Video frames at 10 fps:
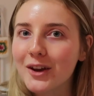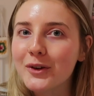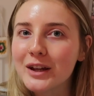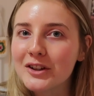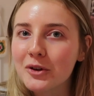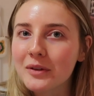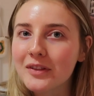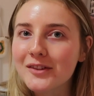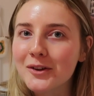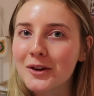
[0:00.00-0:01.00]
uni doing
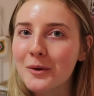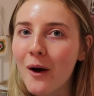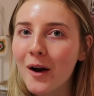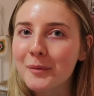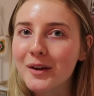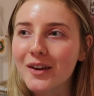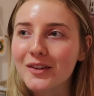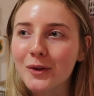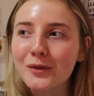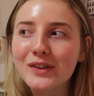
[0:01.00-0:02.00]
this uni work,
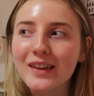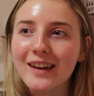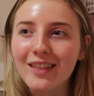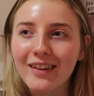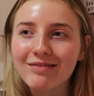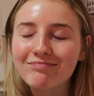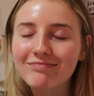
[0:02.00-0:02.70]
because obviously like